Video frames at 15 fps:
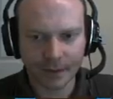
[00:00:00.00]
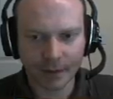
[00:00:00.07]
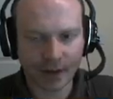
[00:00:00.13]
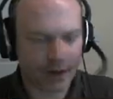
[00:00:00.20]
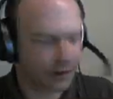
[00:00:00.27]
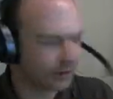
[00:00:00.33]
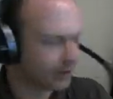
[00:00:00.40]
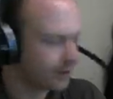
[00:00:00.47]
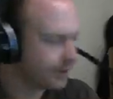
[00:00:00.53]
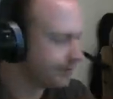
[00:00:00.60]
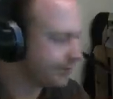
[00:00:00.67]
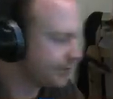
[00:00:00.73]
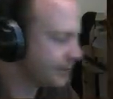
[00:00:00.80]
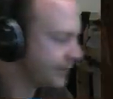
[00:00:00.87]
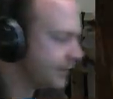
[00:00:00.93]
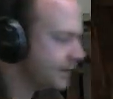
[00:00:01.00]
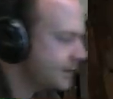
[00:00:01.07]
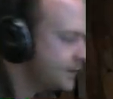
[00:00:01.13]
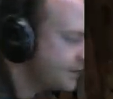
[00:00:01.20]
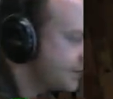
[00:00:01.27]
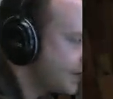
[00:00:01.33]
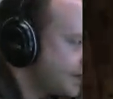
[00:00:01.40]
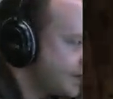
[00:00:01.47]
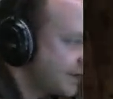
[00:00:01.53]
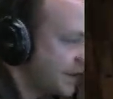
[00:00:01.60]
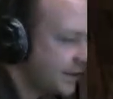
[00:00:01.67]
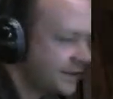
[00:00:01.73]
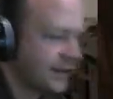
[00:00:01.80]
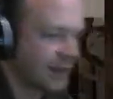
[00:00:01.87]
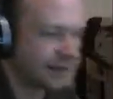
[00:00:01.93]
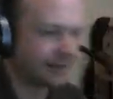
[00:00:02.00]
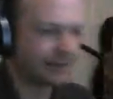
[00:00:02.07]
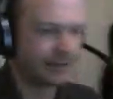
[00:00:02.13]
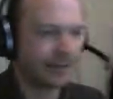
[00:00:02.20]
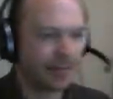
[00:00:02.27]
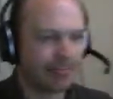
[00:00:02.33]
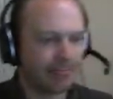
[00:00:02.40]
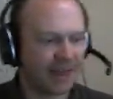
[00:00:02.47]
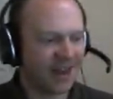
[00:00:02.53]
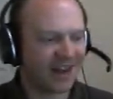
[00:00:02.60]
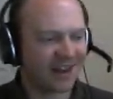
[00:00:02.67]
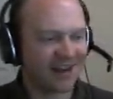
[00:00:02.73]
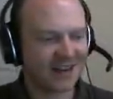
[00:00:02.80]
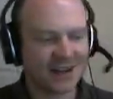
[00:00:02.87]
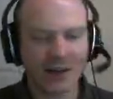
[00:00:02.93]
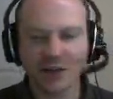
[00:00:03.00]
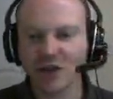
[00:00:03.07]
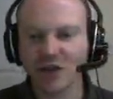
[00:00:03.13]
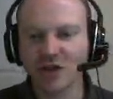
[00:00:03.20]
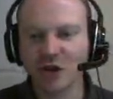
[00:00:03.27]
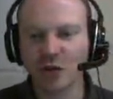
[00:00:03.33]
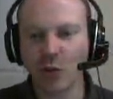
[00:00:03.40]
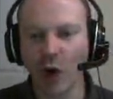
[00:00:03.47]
Well, this is fantastic. This is good